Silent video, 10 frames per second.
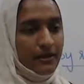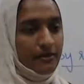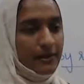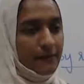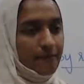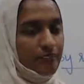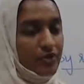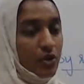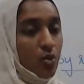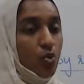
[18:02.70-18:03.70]

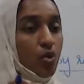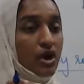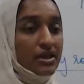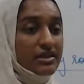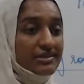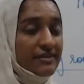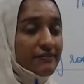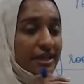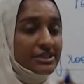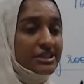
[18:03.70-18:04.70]
Okay, what is the
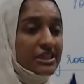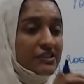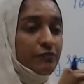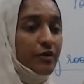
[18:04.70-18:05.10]
vegetative